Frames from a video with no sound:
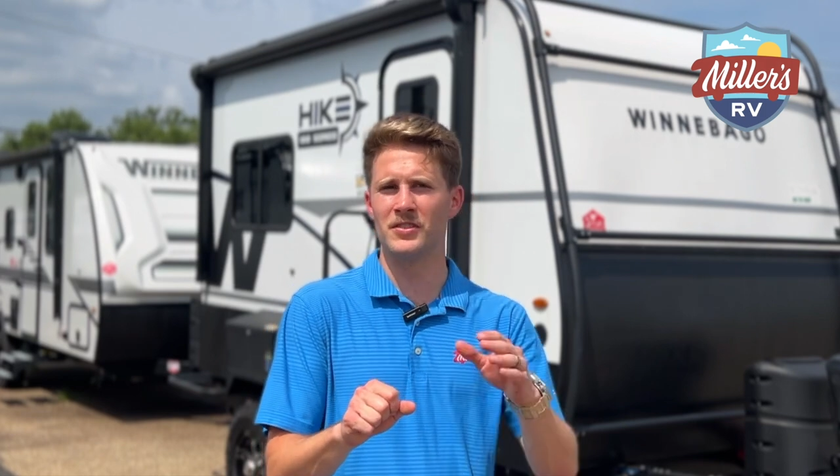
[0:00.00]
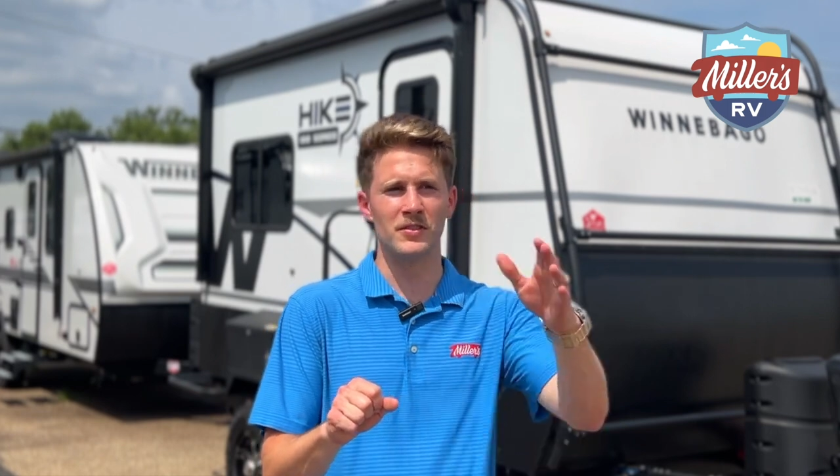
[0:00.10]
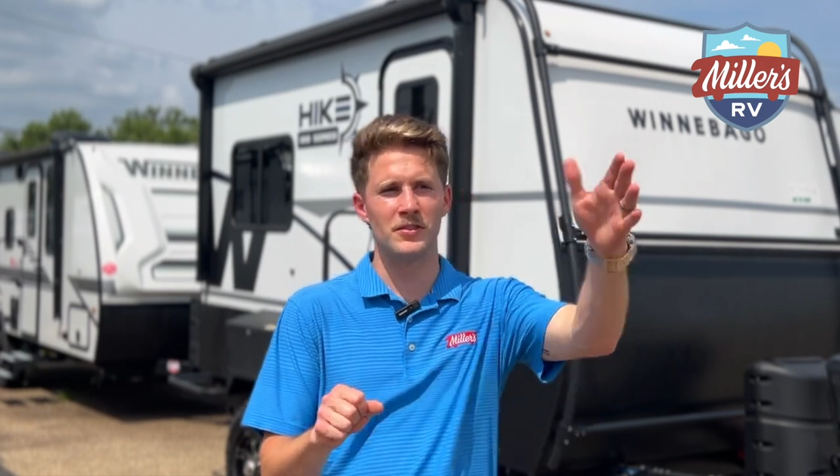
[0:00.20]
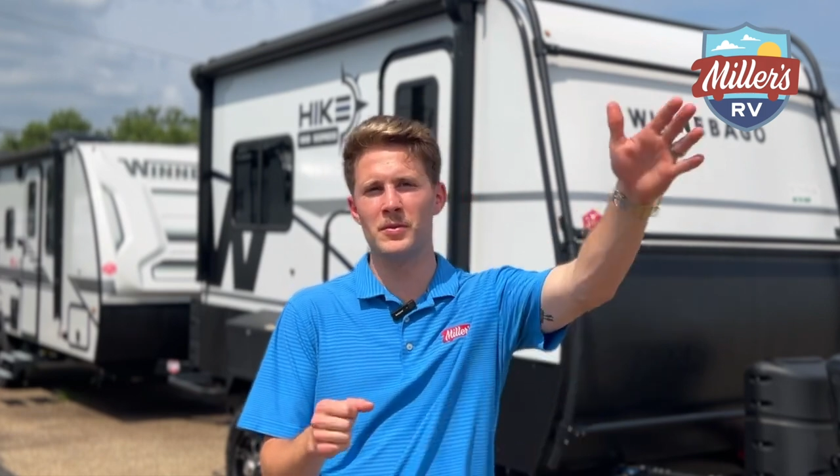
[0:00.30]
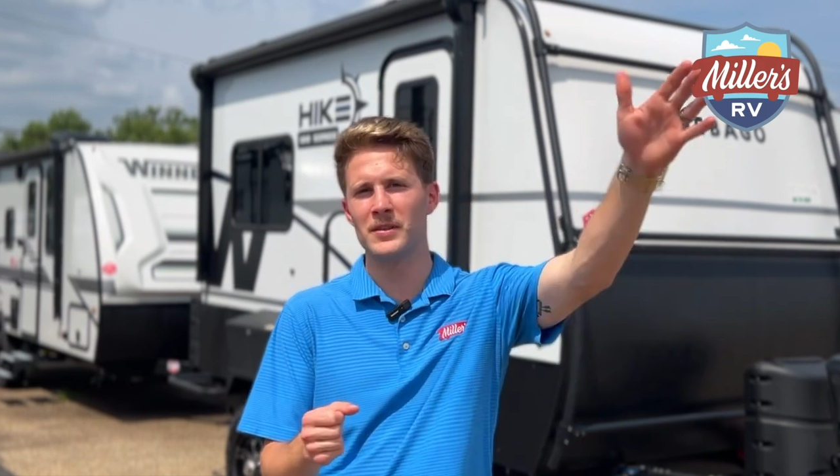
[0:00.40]

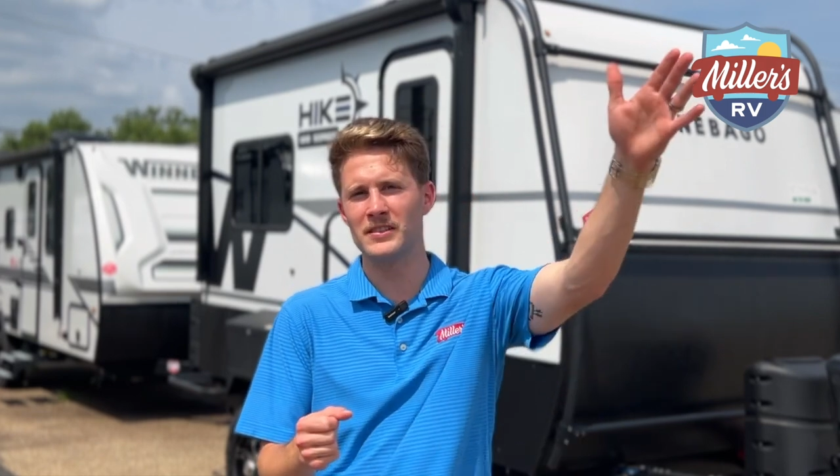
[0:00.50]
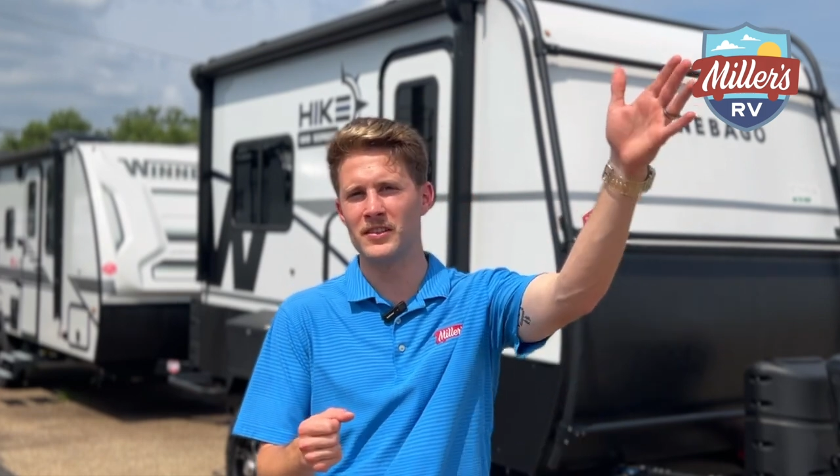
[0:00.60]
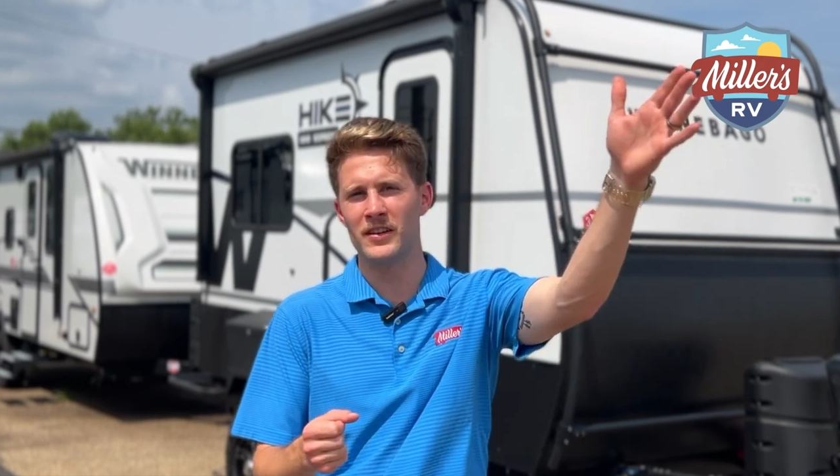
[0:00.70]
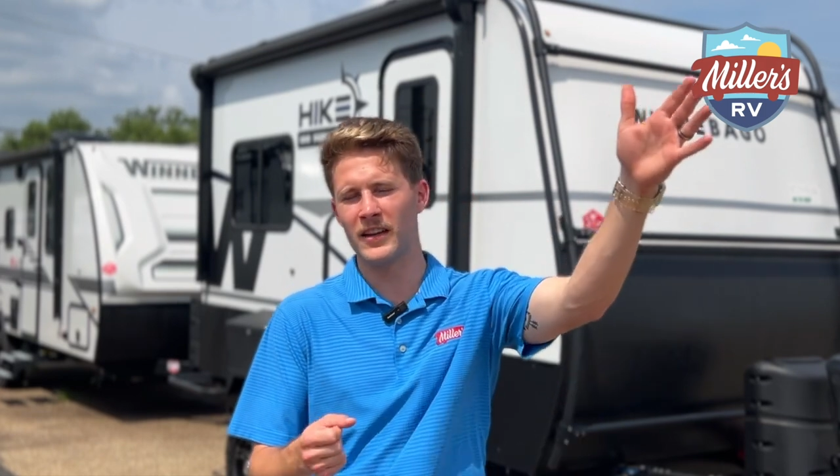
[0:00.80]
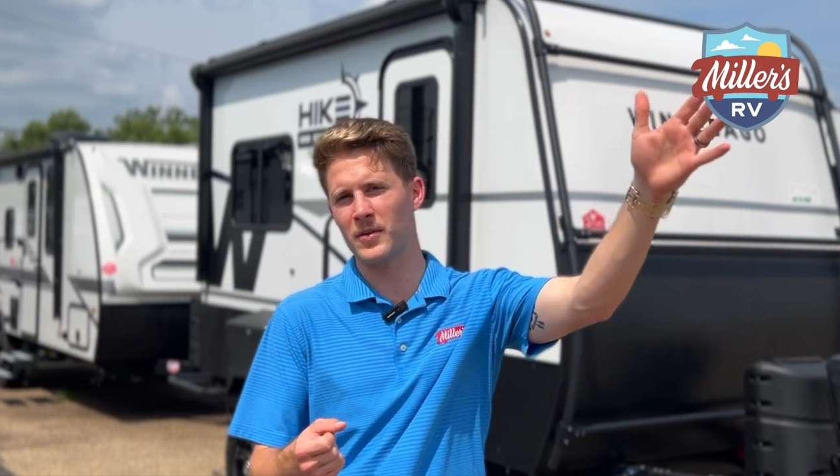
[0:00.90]
you're too busy
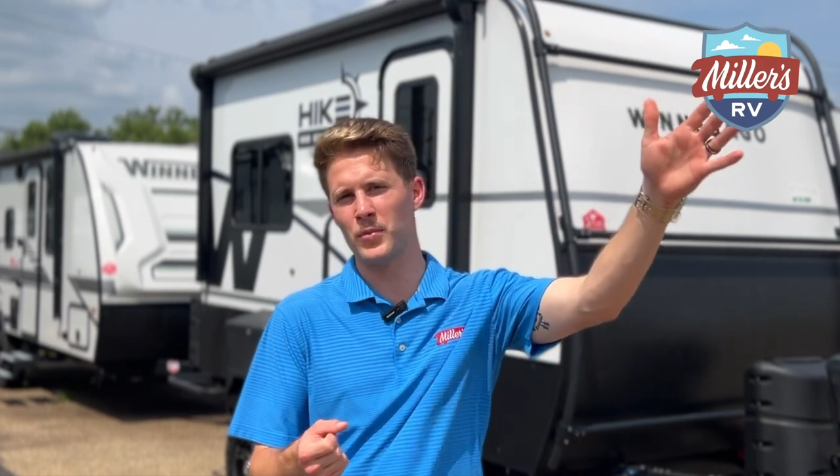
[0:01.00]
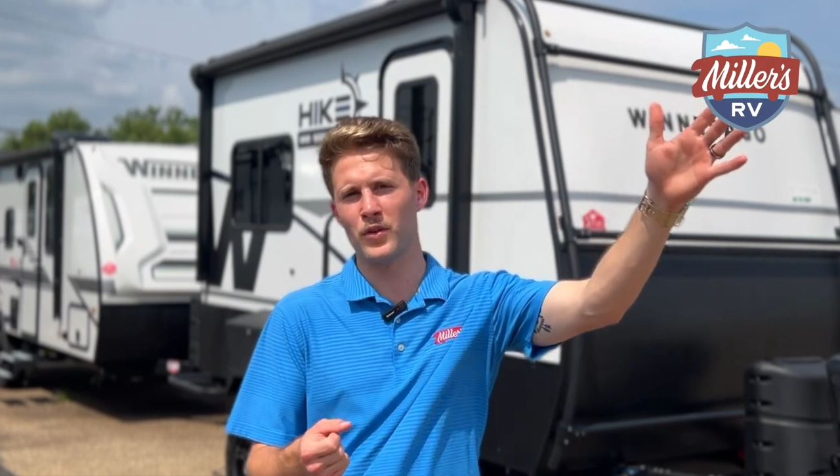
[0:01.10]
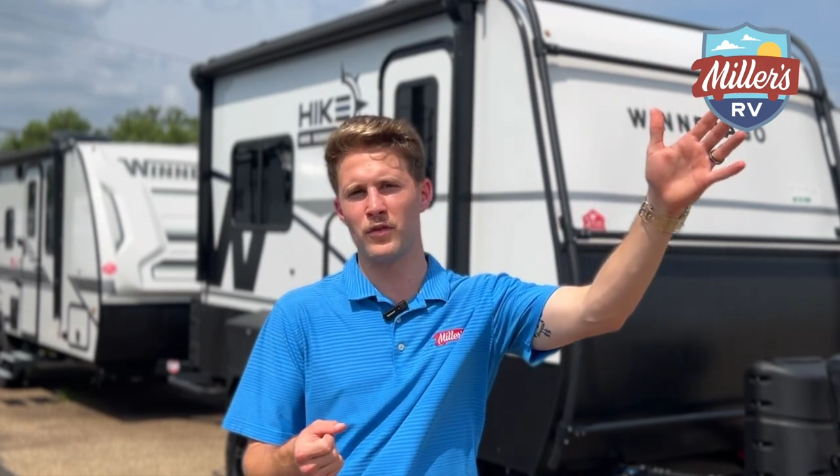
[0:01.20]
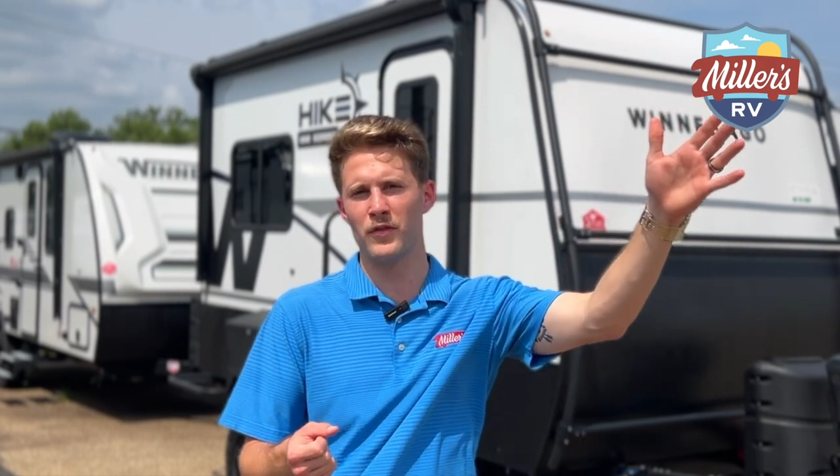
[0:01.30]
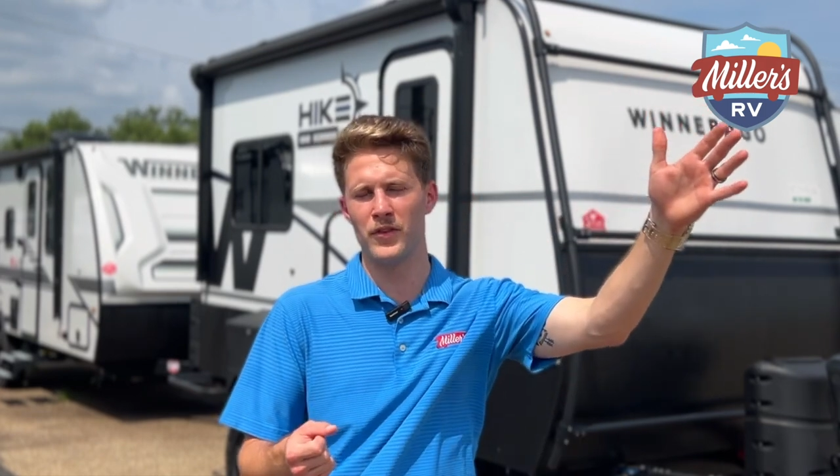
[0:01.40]
looking at the
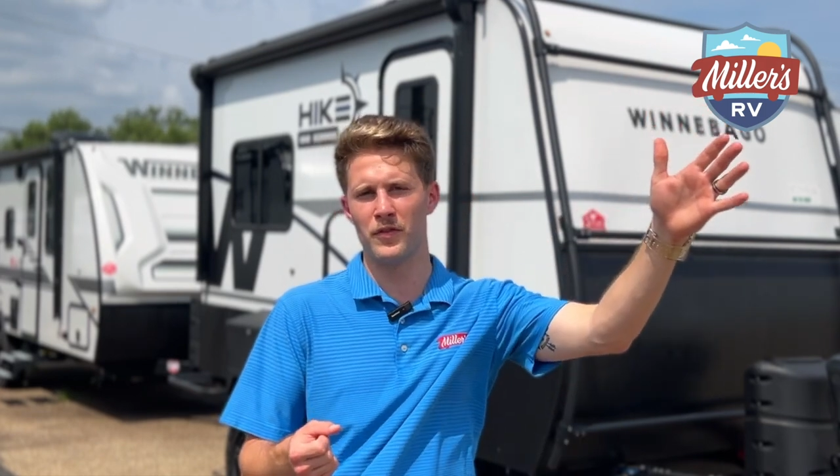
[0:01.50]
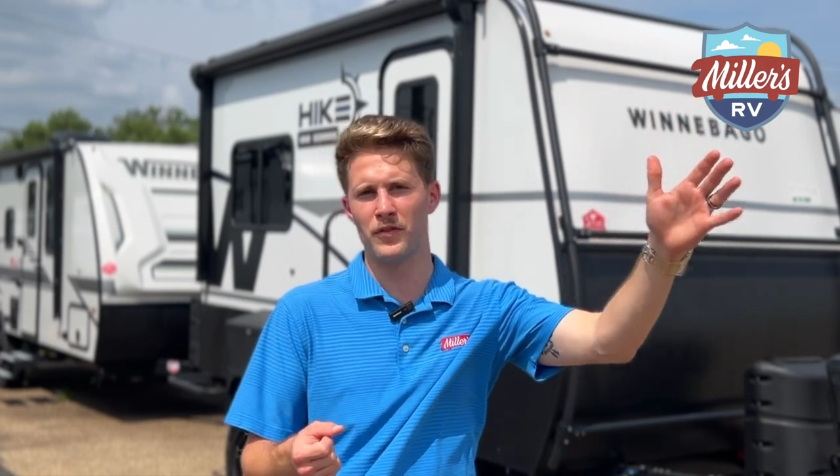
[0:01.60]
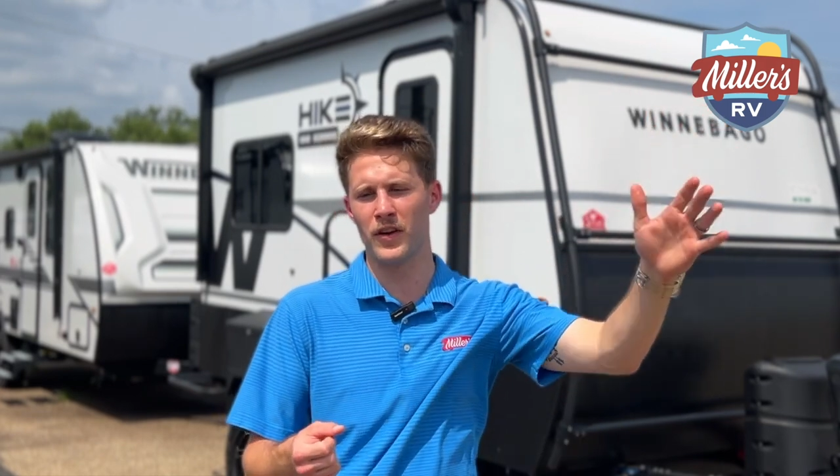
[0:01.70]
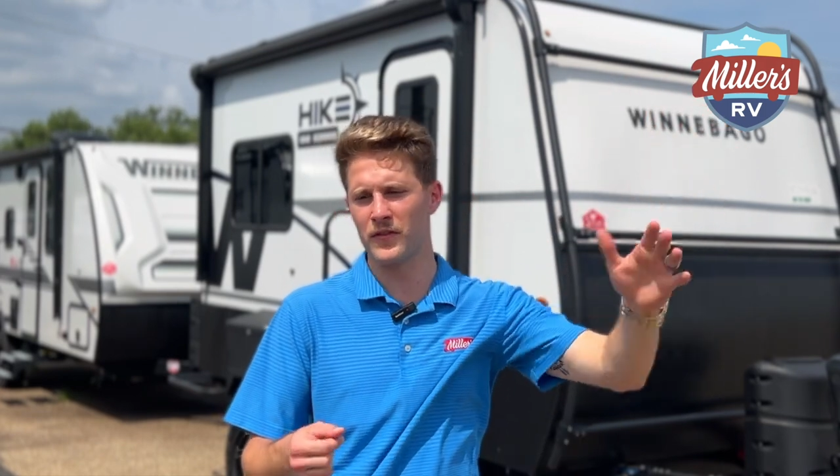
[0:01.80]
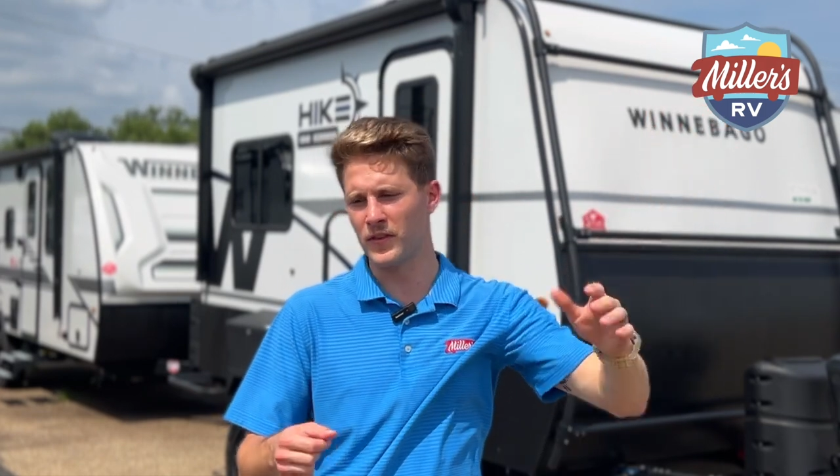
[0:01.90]
beautiful view
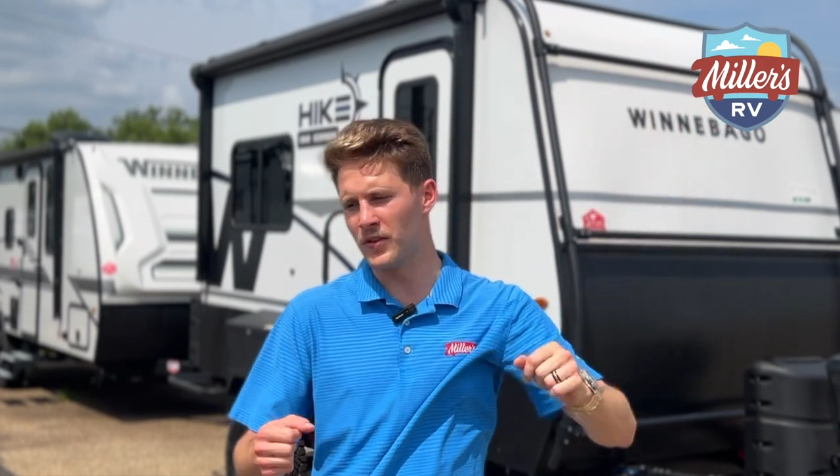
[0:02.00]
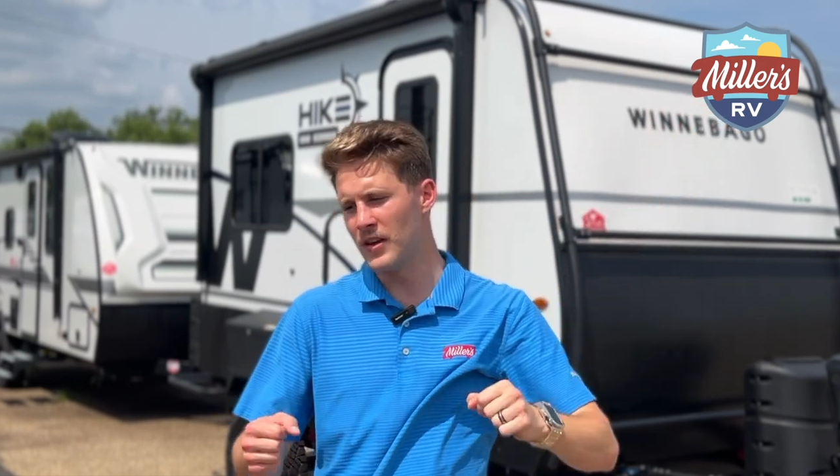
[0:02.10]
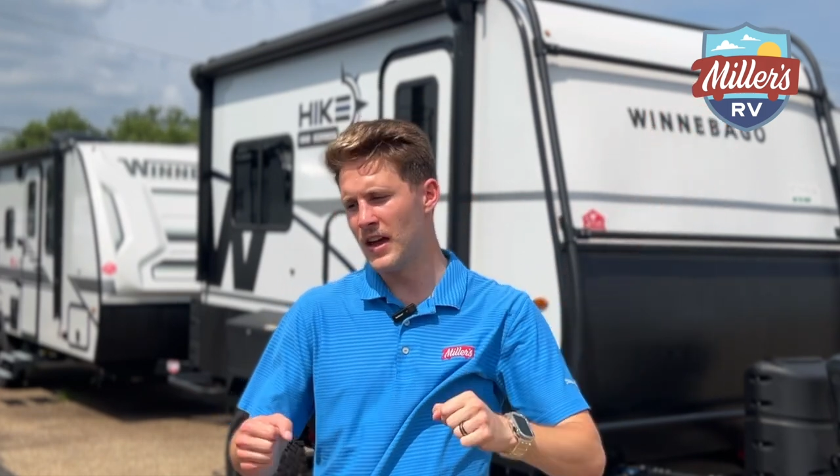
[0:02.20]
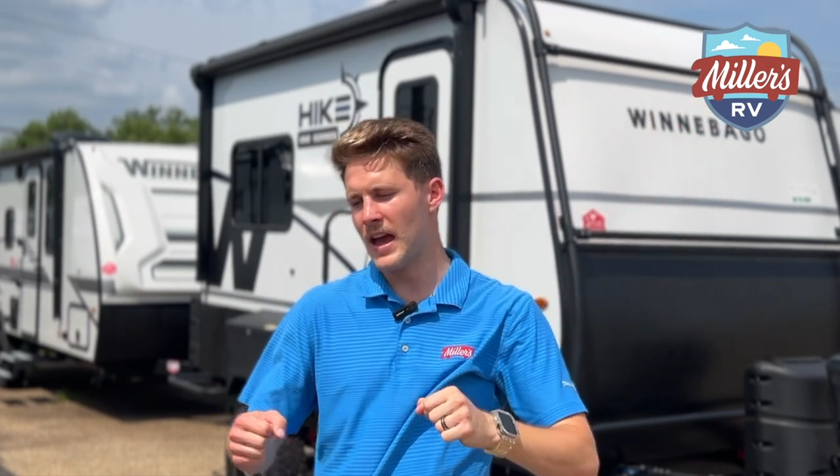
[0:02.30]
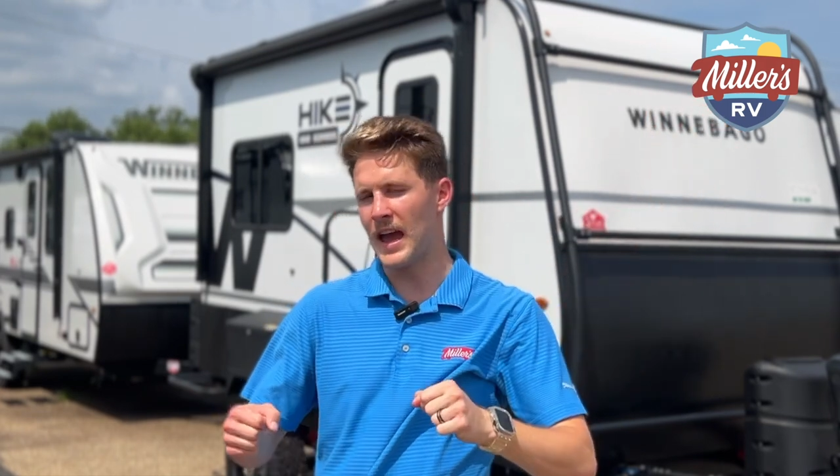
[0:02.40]
in front of
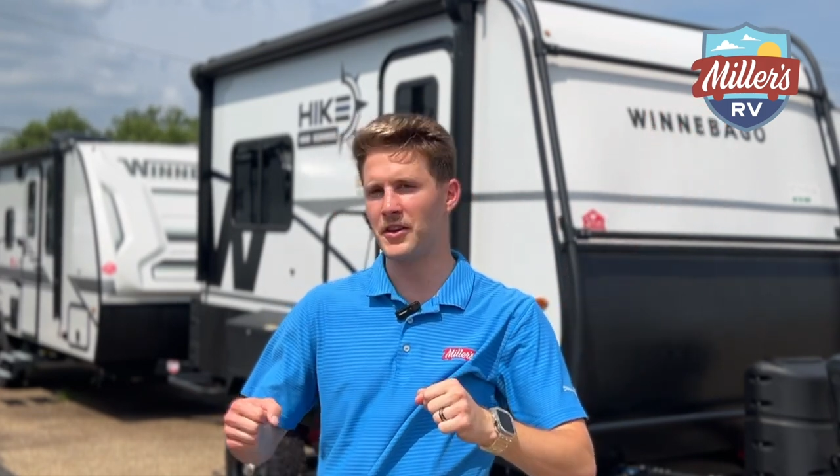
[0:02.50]
you